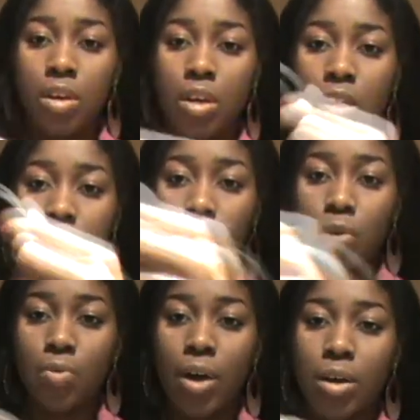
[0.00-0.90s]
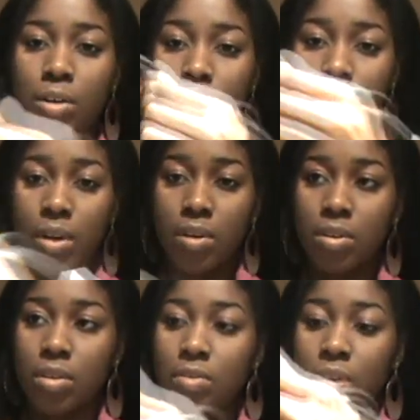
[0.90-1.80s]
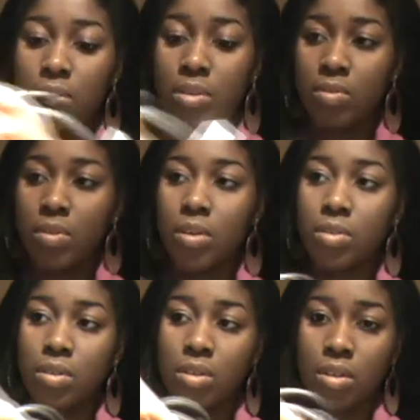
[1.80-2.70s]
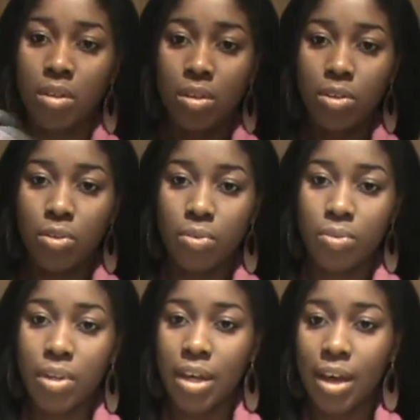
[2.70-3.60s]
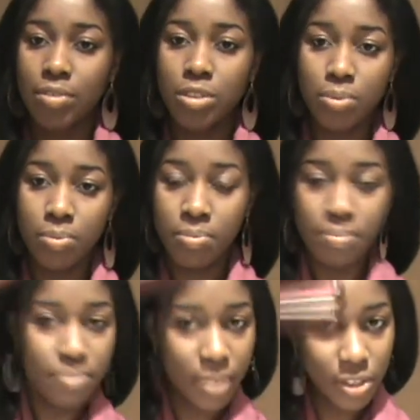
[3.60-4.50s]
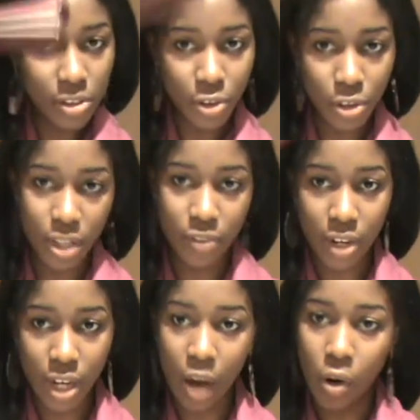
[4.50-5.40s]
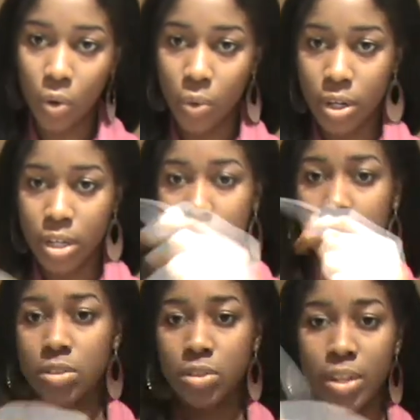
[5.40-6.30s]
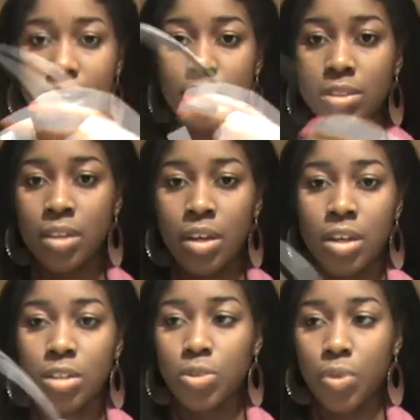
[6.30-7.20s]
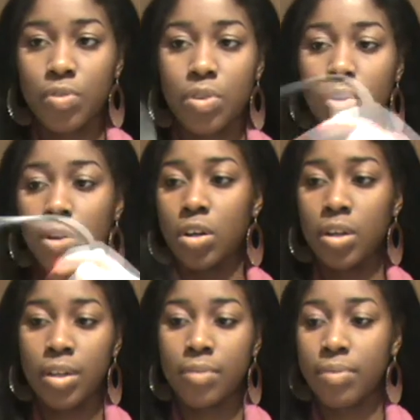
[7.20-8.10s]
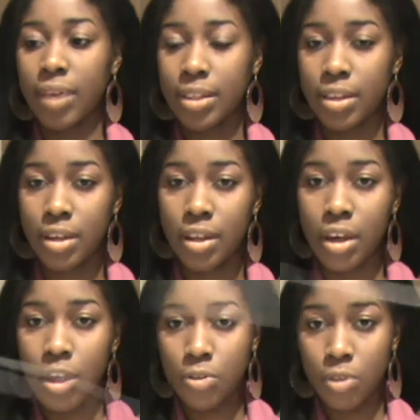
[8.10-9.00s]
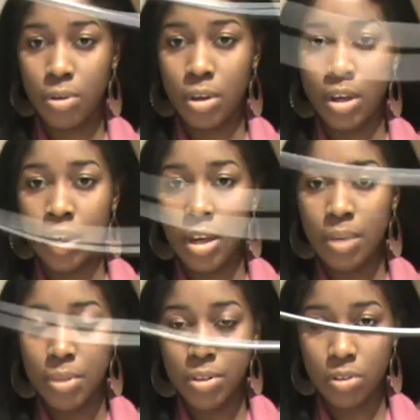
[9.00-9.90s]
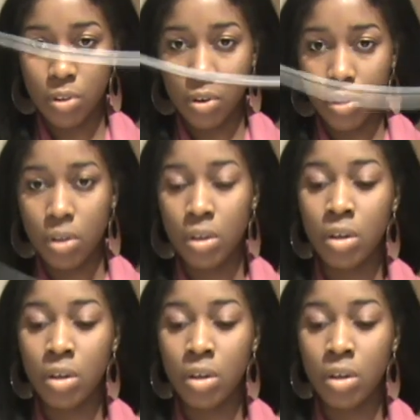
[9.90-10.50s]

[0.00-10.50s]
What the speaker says: it can go round and round and round and round. You don't really have to, it's not going to give you any awkwardness. So that's the swivel cord right there, 3 meters long.